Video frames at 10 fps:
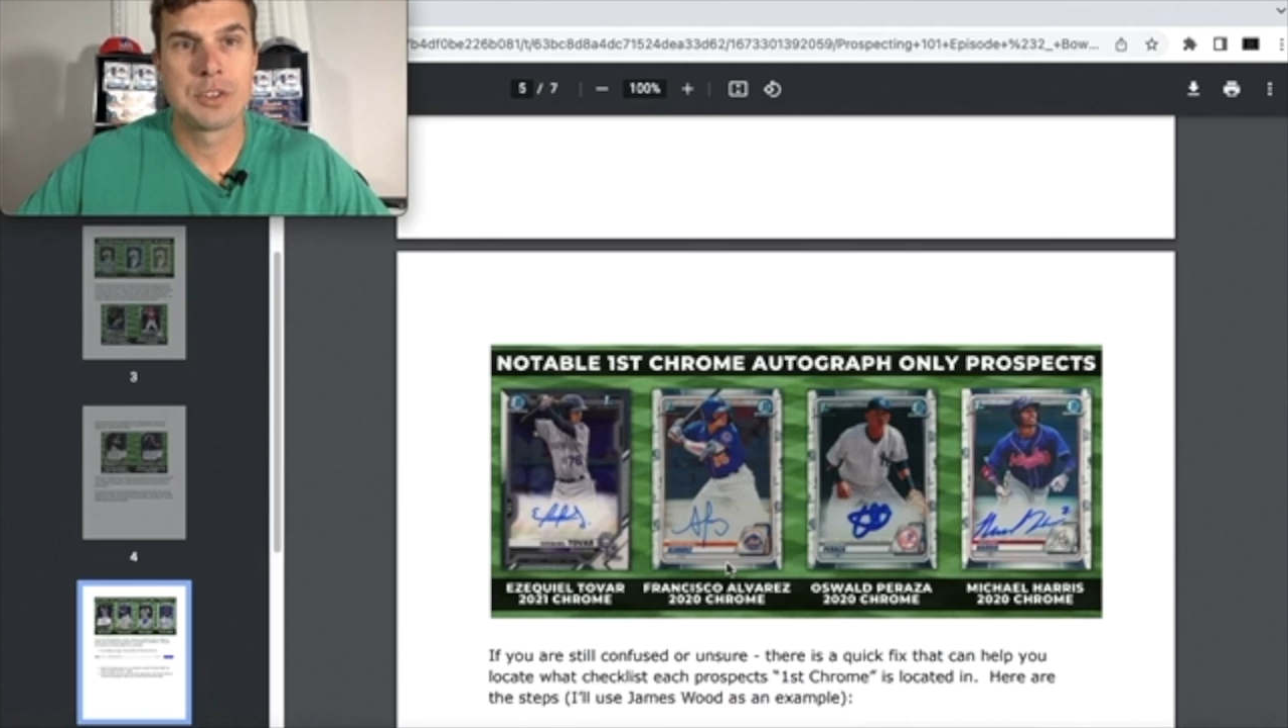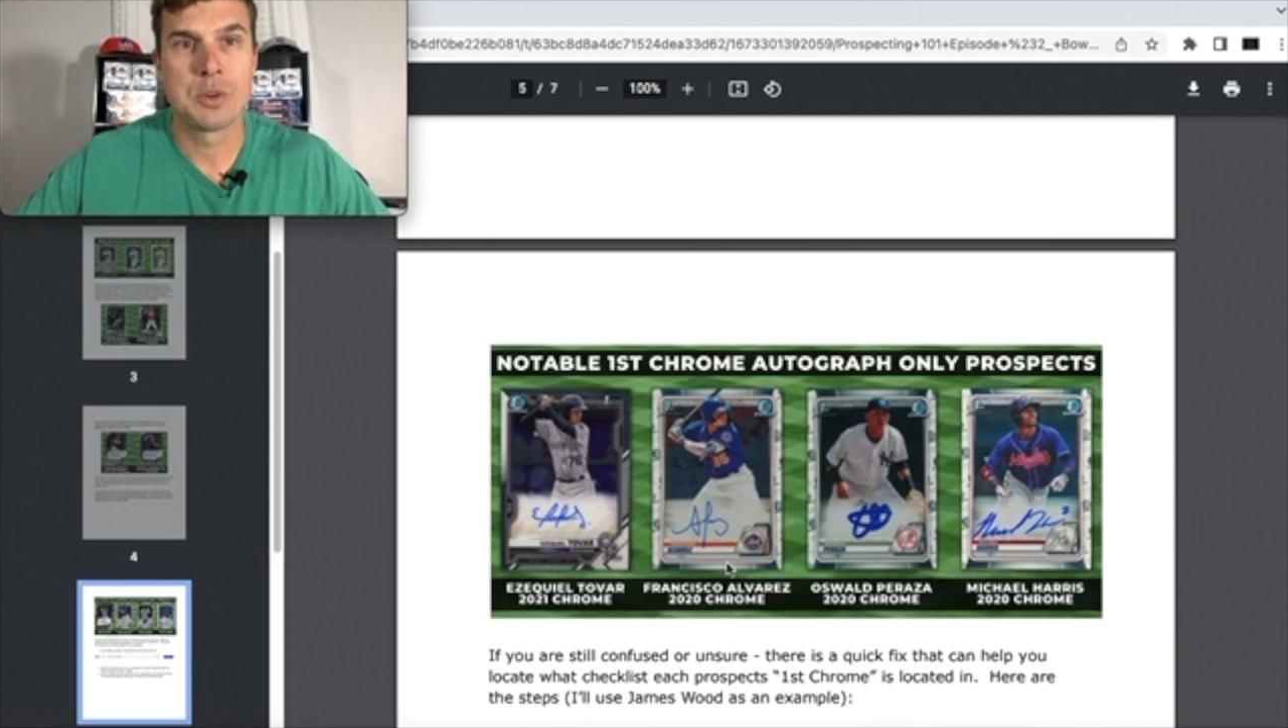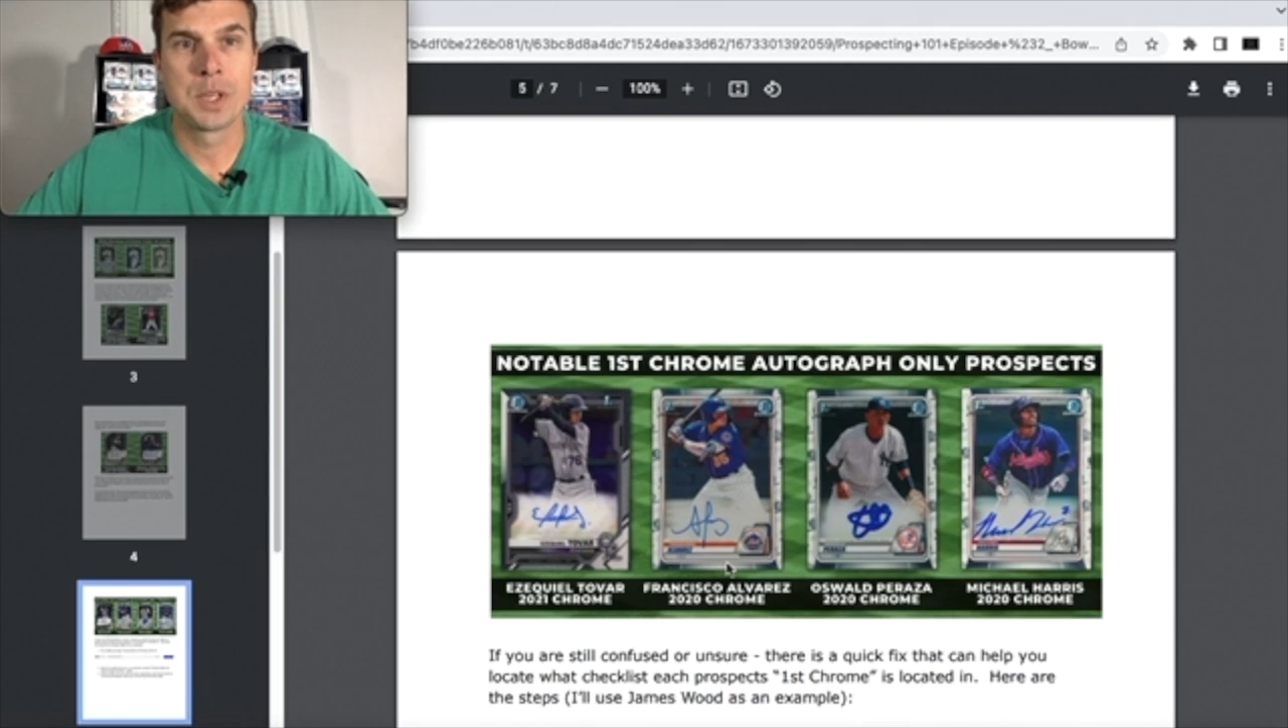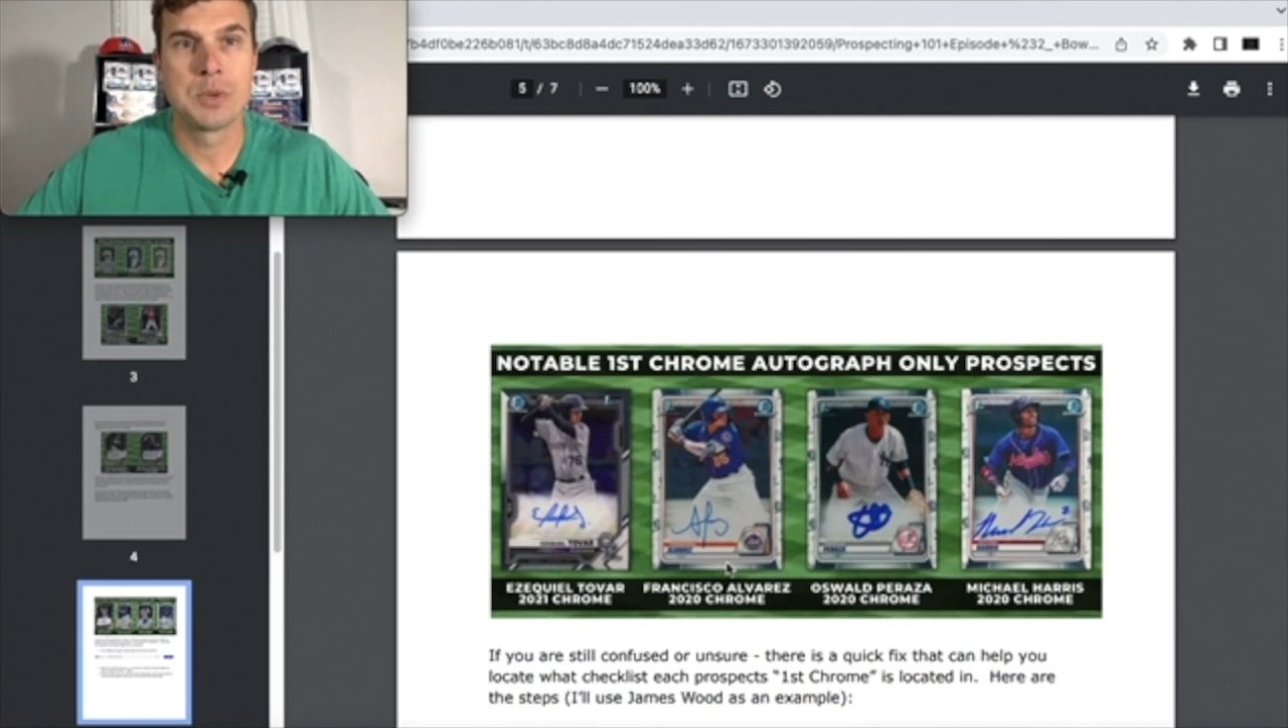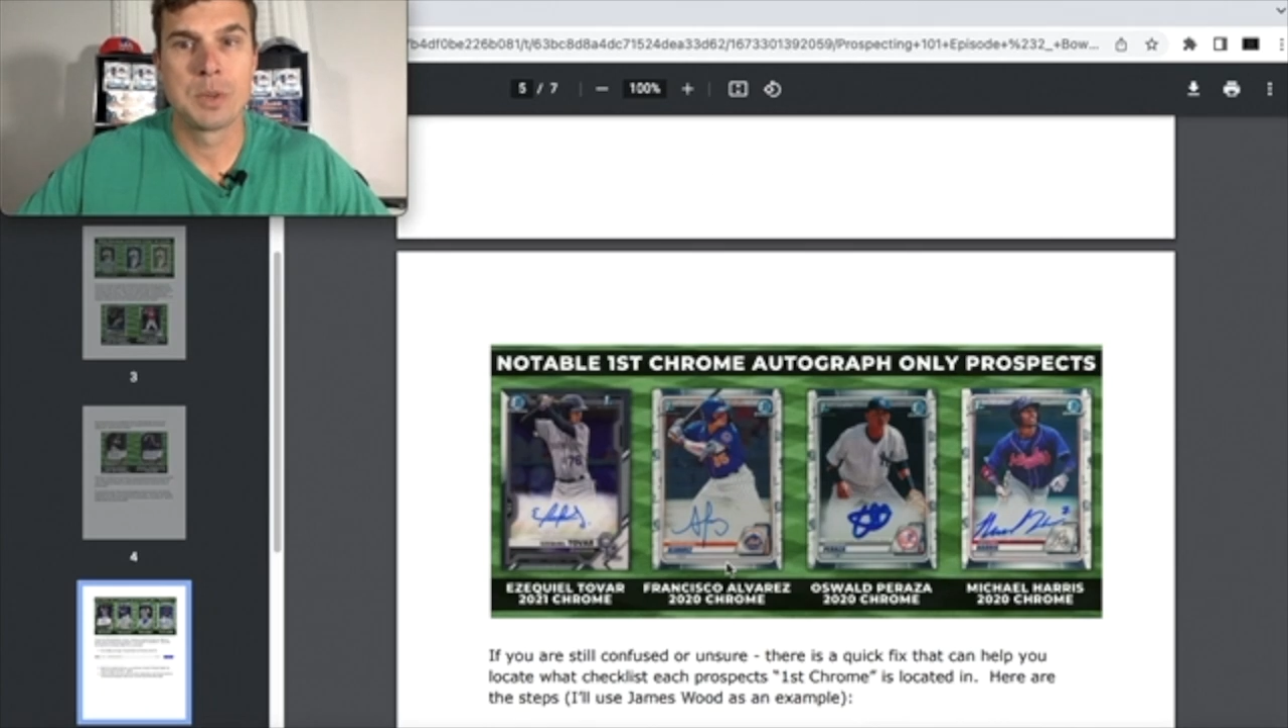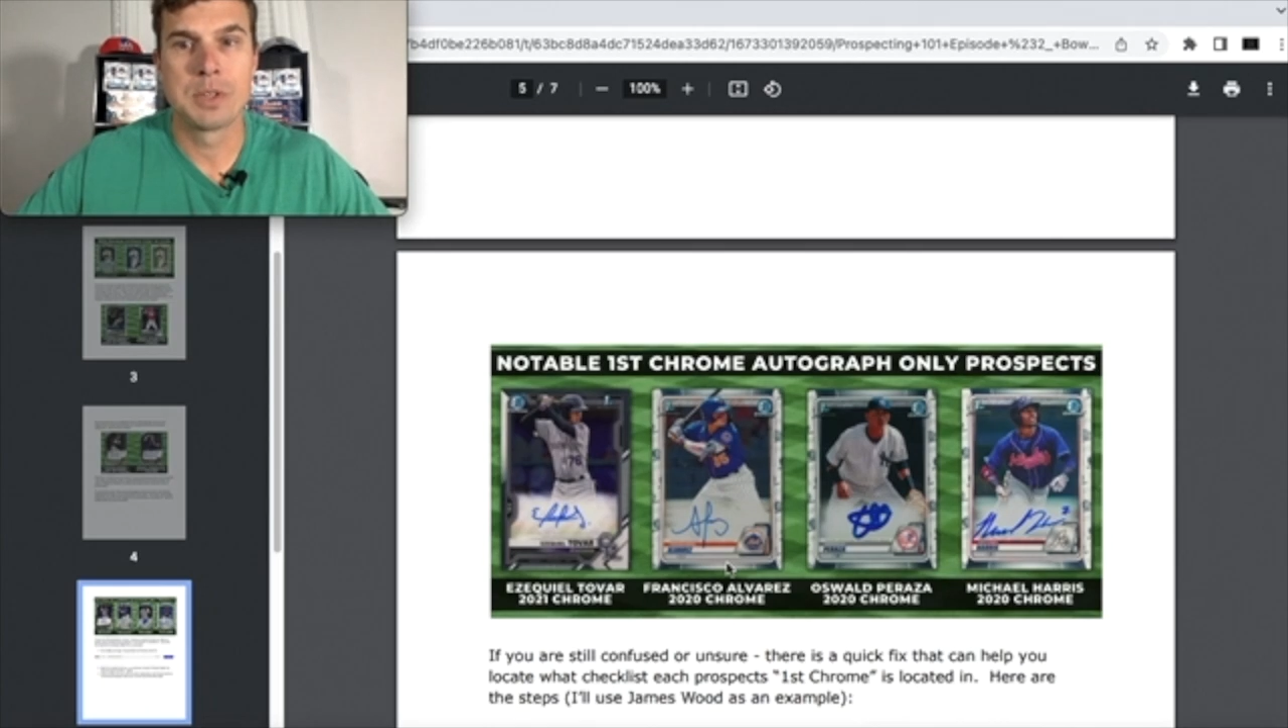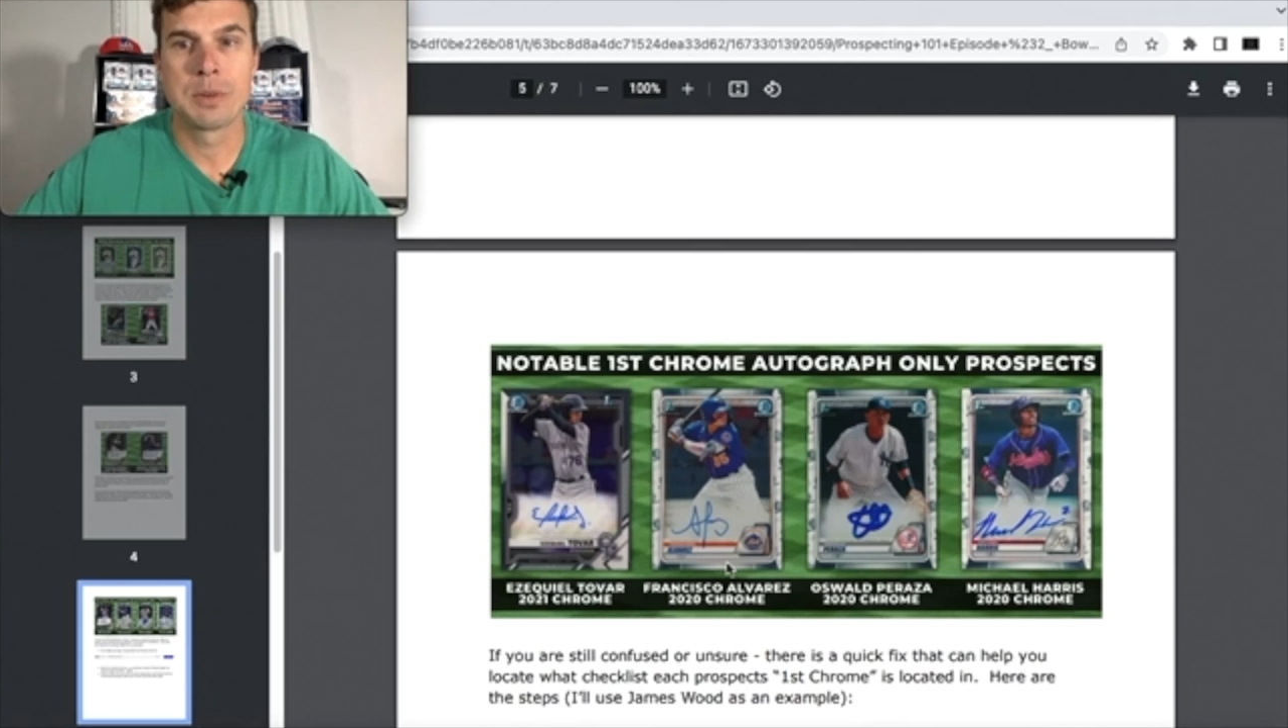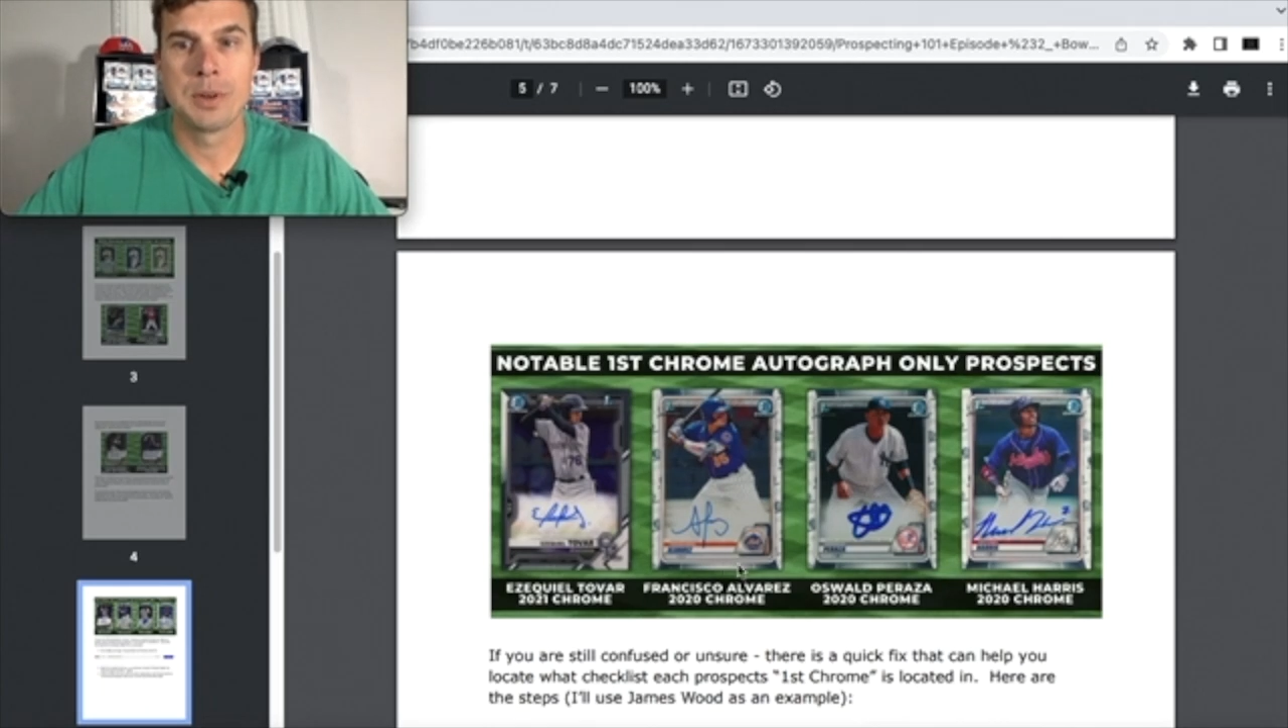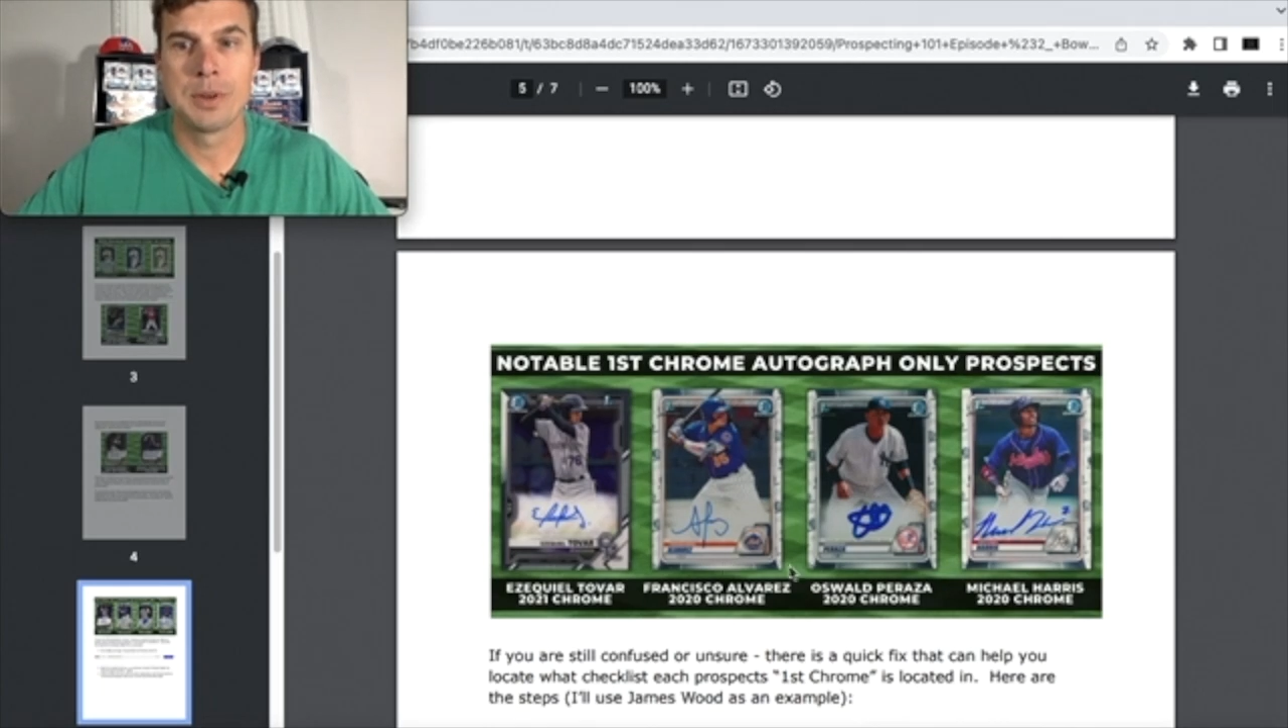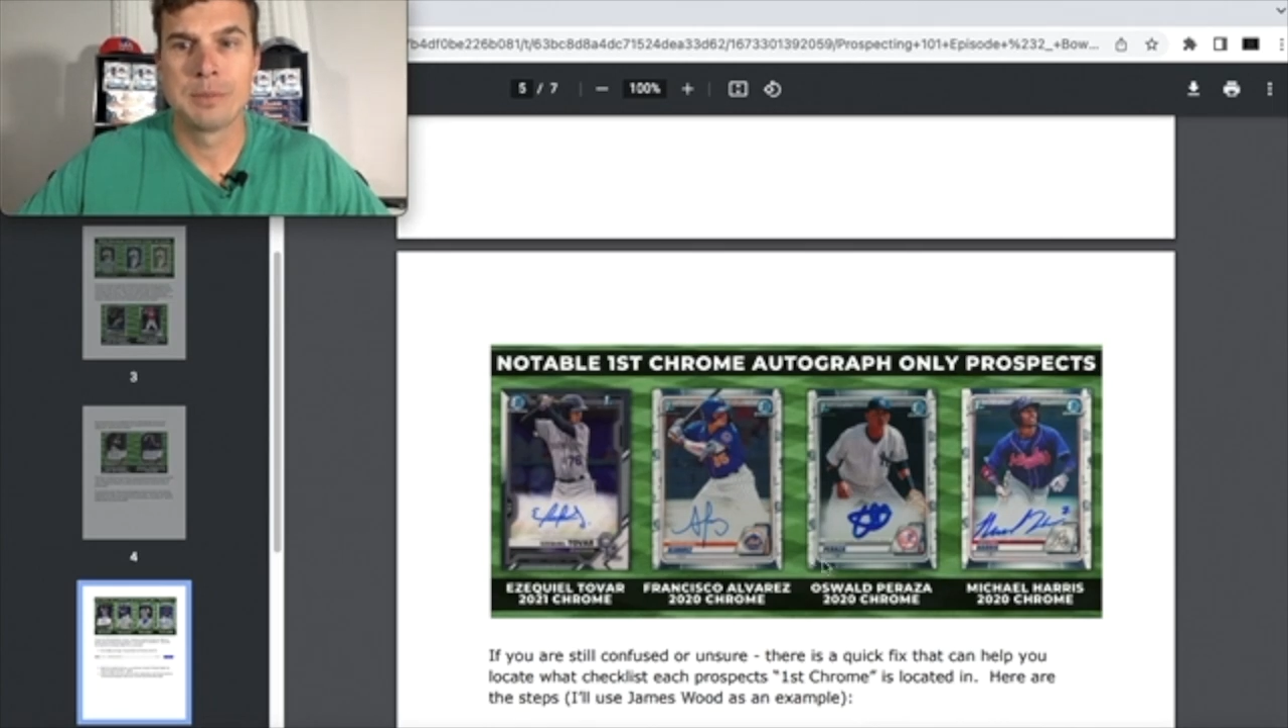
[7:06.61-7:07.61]
2020
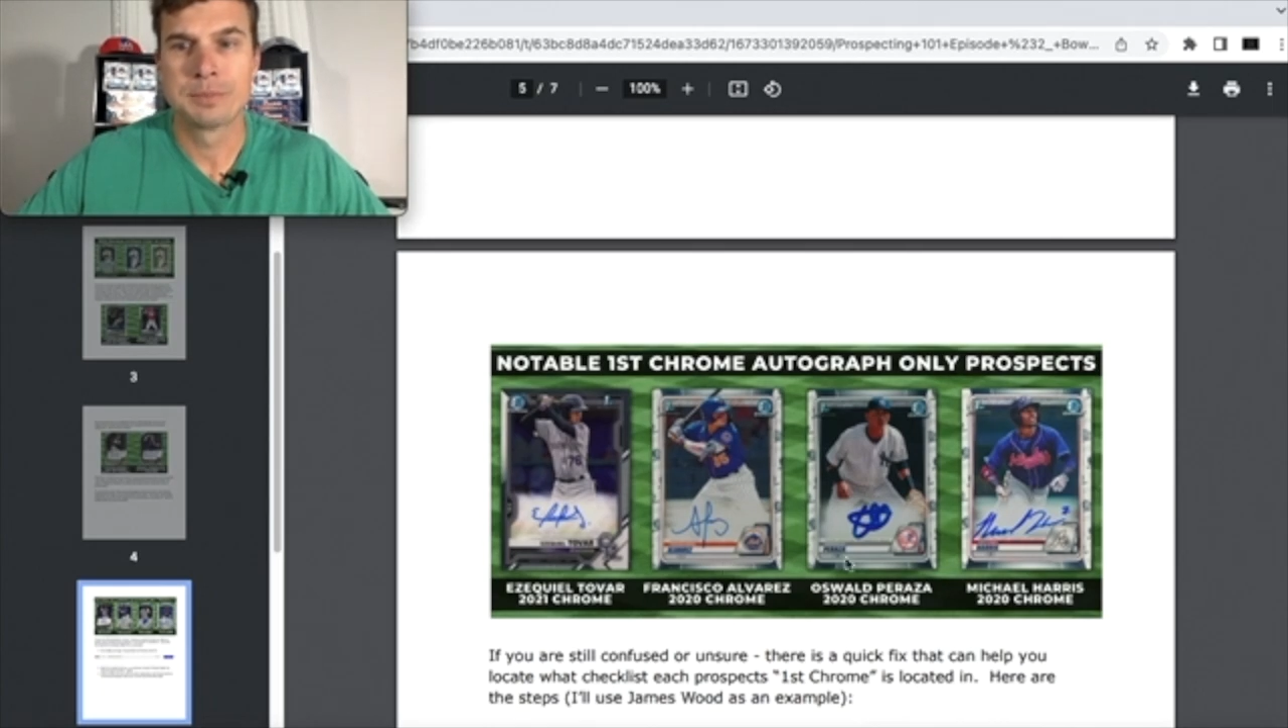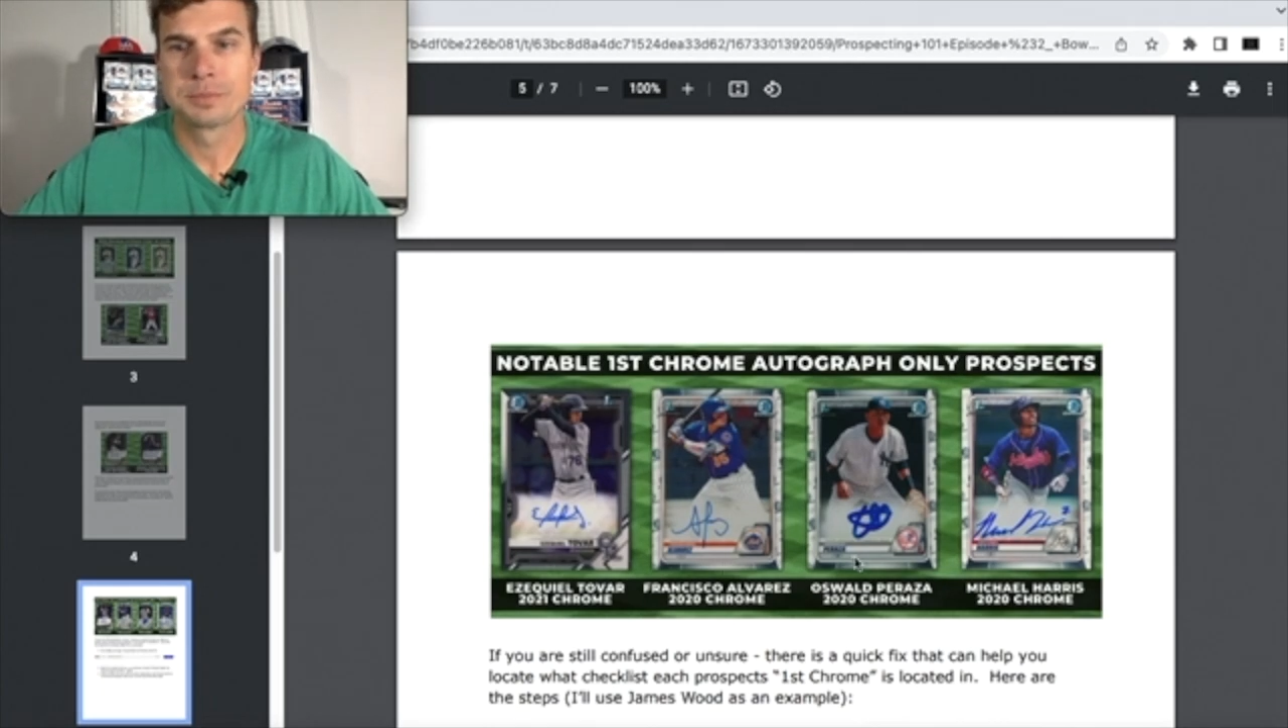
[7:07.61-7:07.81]
Chrome.